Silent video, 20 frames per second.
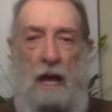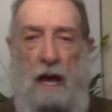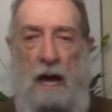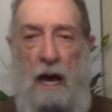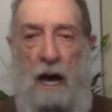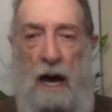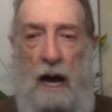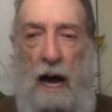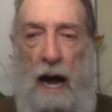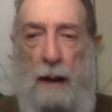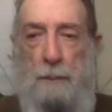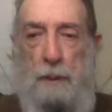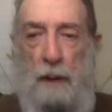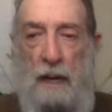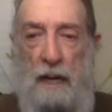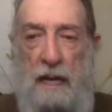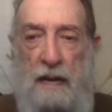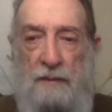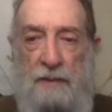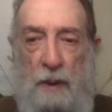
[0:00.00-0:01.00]
Uh, I
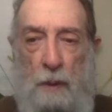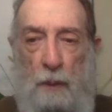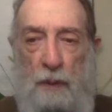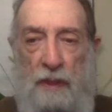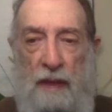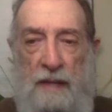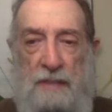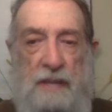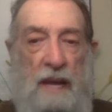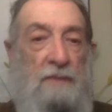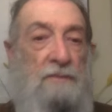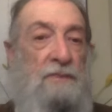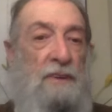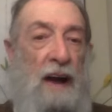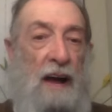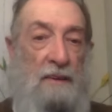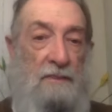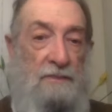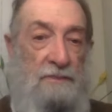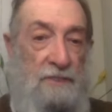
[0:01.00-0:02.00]
believe that when they say
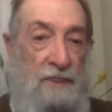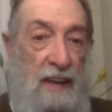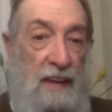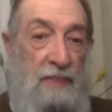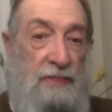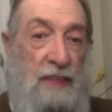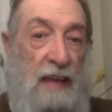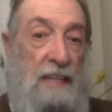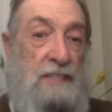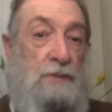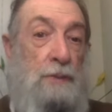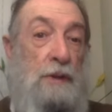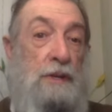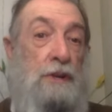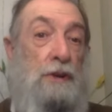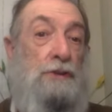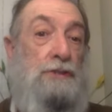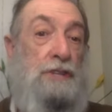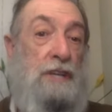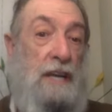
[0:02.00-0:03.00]
five feet, that's
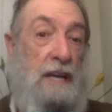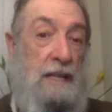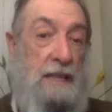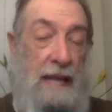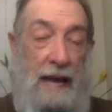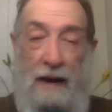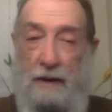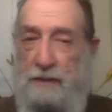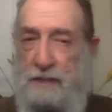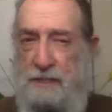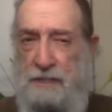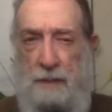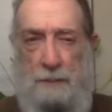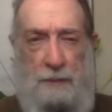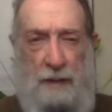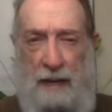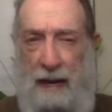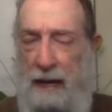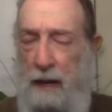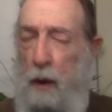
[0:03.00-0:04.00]
reducing it down to
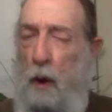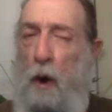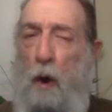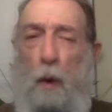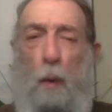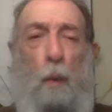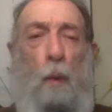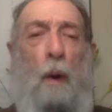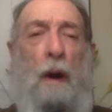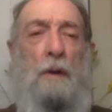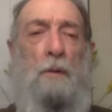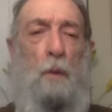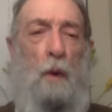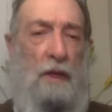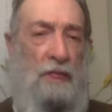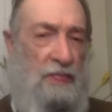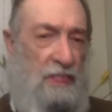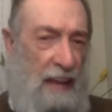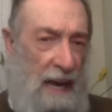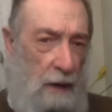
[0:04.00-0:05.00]
something like one
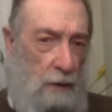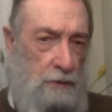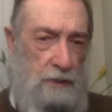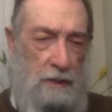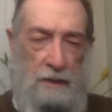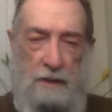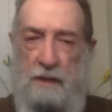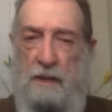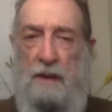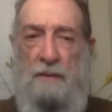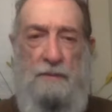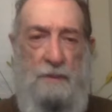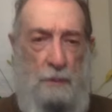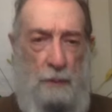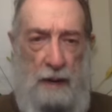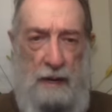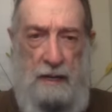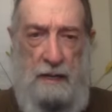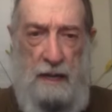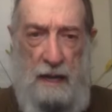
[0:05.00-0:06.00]
one thousandth of the
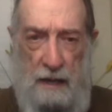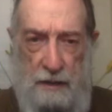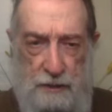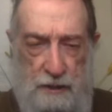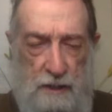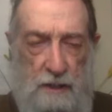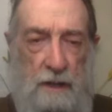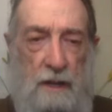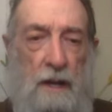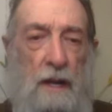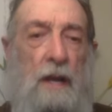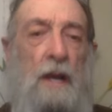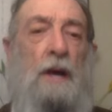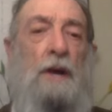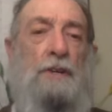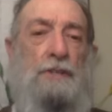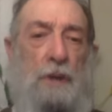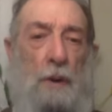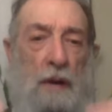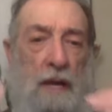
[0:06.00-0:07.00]
radiation.
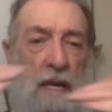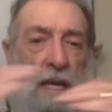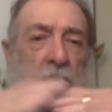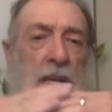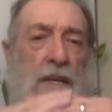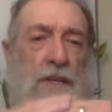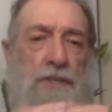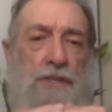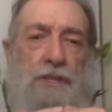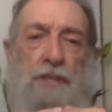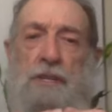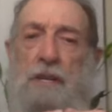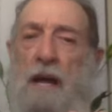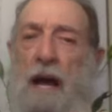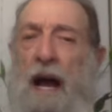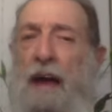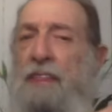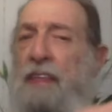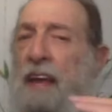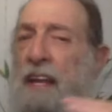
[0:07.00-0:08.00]
So each,
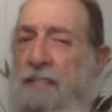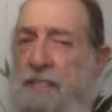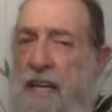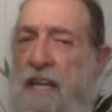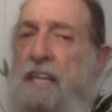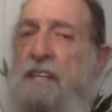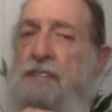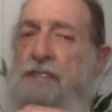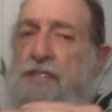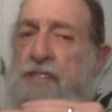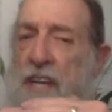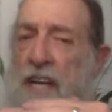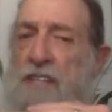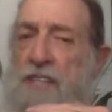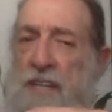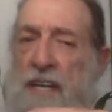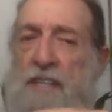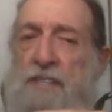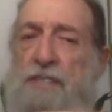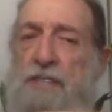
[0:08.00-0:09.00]
I think it's each
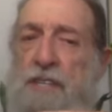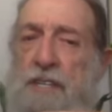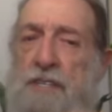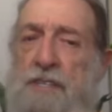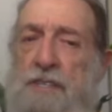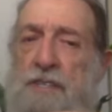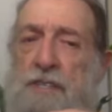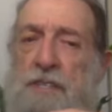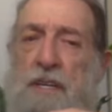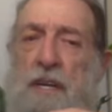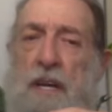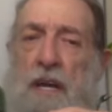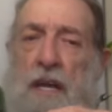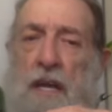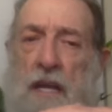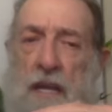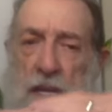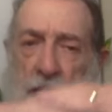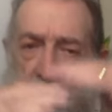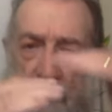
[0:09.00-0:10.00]
six inches
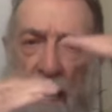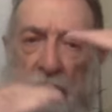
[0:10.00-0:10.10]
is